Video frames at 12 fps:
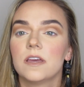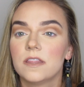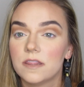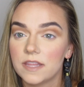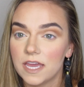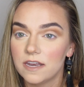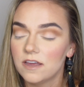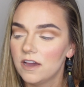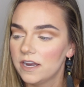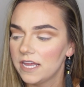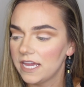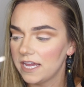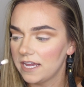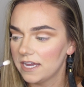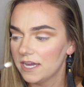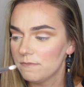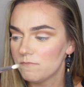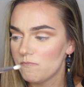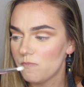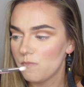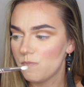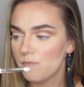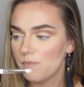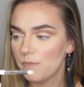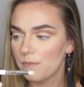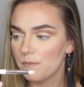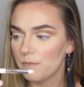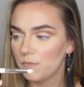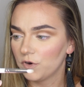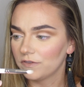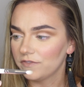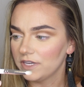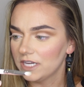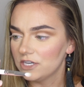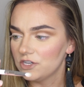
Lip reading: Then on a Morphe